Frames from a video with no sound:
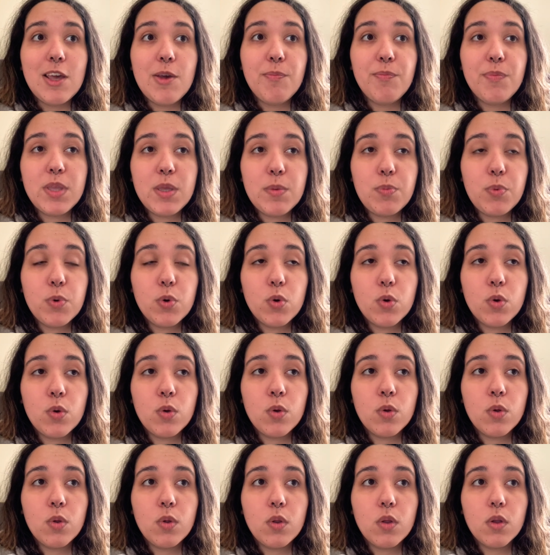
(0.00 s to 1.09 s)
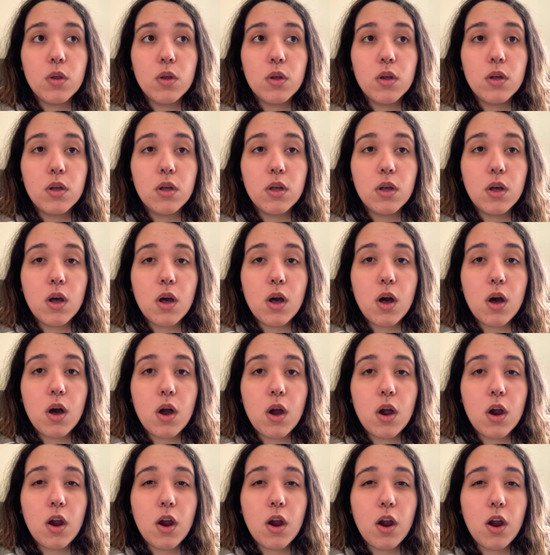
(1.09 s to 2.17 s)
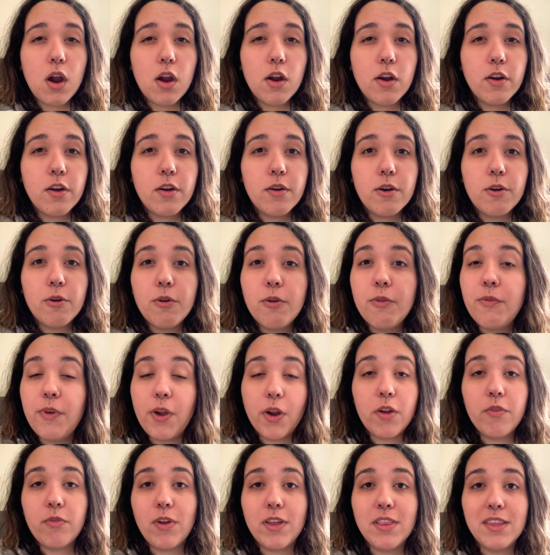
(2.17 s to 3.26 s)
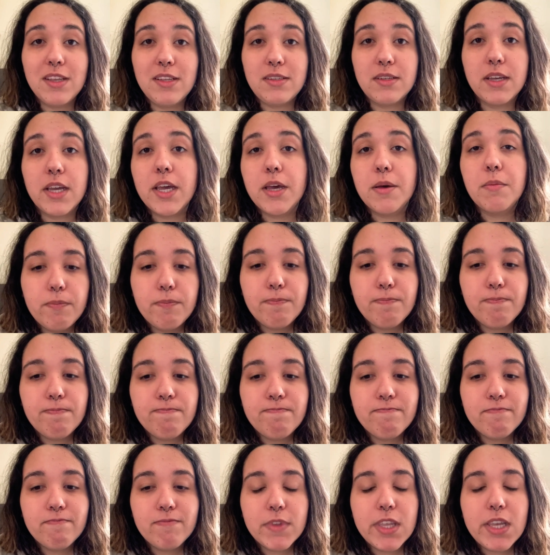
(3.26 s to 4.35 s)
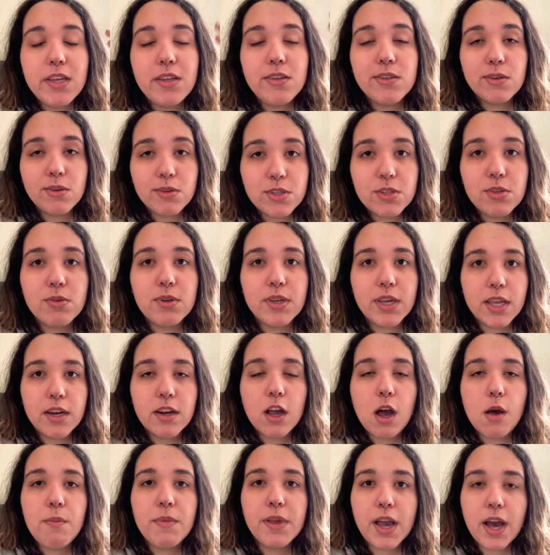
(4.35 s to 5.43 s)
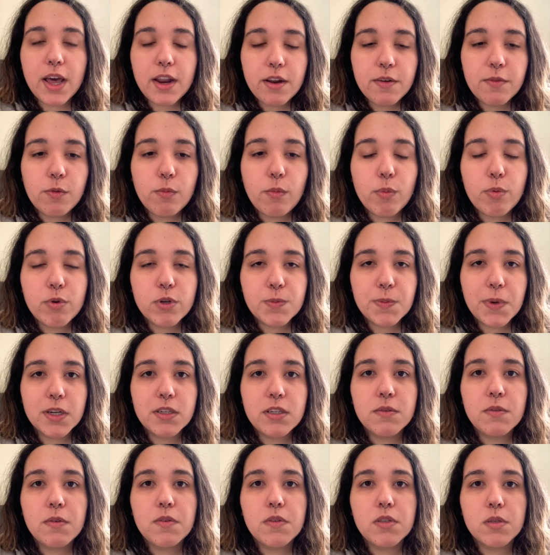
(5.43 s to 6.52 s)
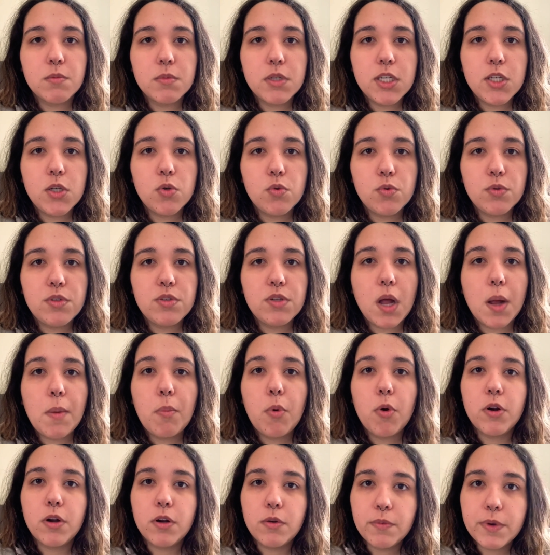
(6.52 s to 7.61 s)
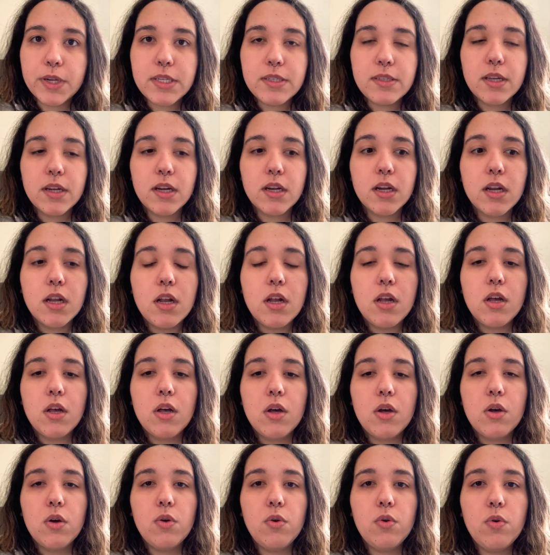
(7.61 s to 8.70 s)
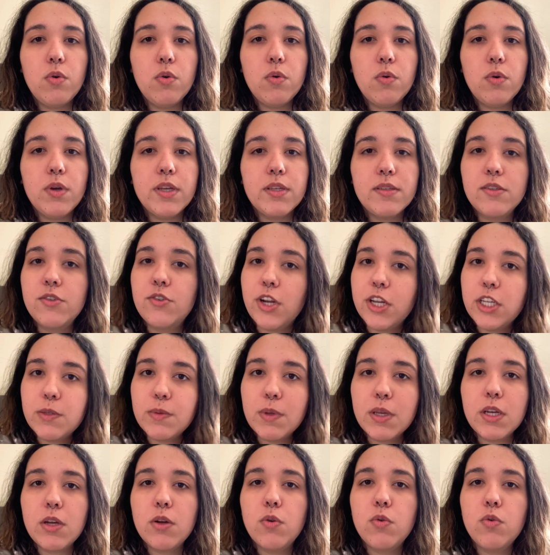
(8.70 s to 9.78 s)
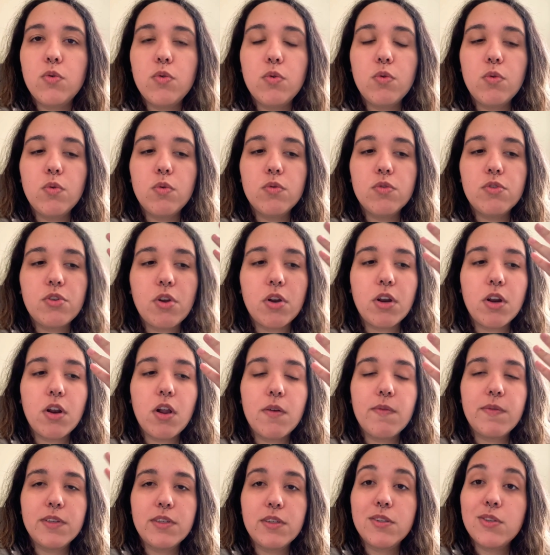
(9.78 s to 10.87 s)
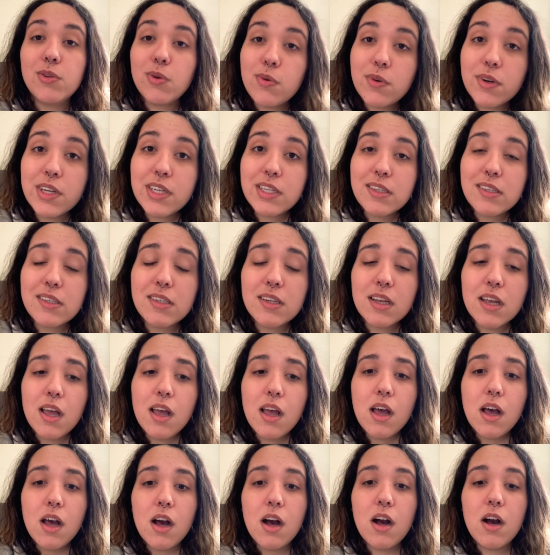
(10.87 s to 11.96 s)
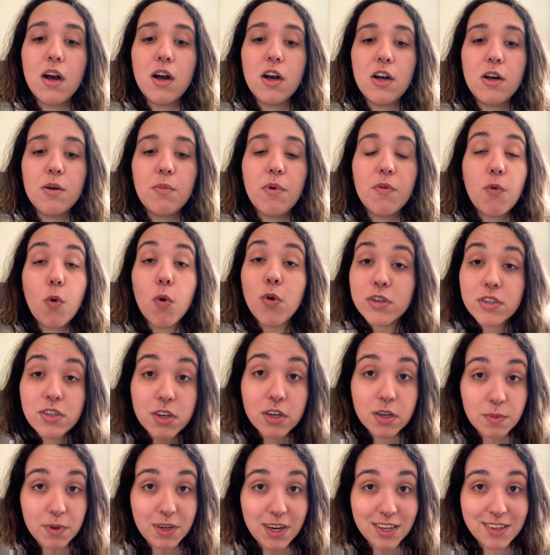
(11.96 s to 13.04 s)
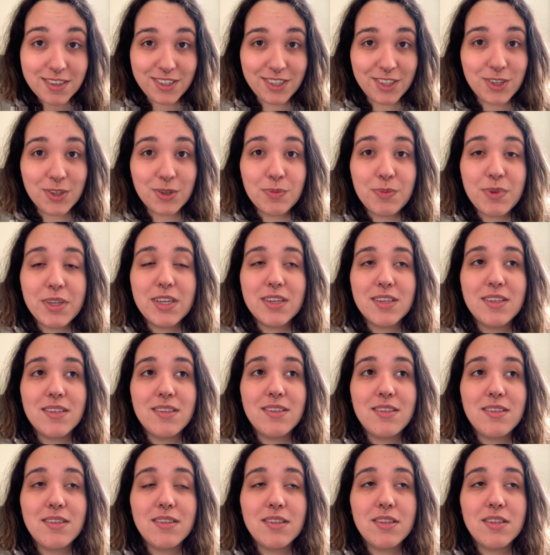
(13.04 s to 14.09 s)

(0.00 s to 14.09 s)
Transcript: people are very friendly to him. He's also, again, coming at it from a perspective of somebody who was not born and raised there, who is a transplant, who started off as a tourist. Of course they're going to be nice to you because